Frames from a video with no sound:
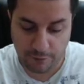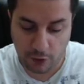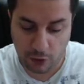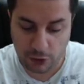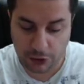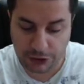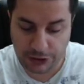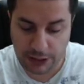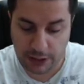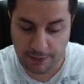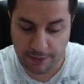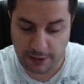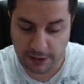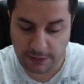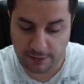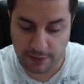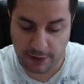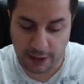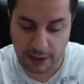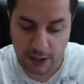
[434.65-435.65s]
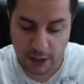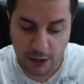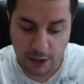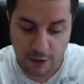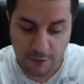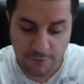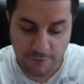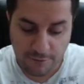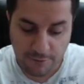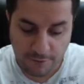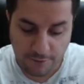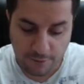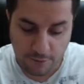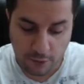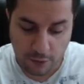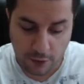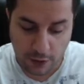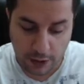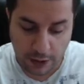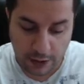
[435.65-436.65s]
all your champions by
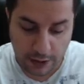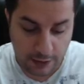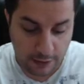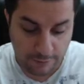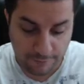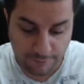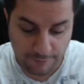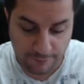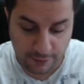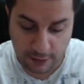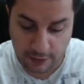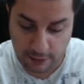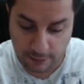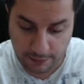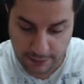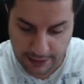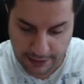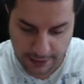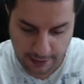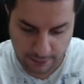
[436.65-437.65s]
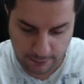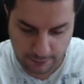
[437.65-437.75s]
by